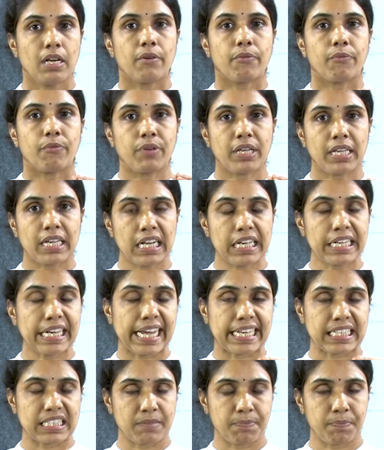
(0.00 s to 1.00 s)
We are
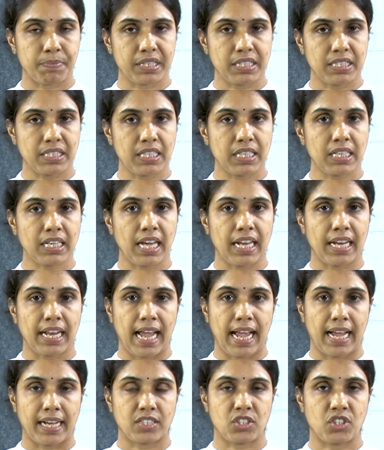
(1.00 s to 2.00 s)
expressing an
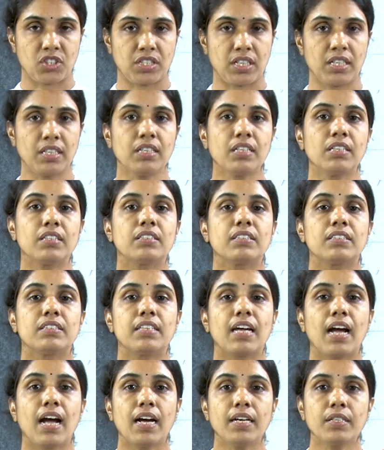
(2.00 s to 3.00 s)
action
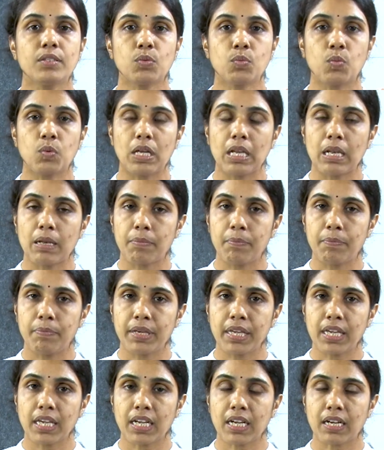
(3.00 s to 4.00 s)
that will
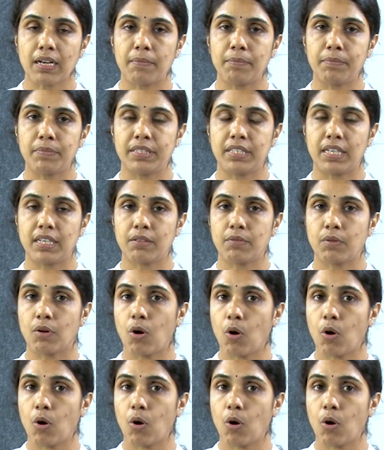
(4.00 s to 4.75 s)
be completed.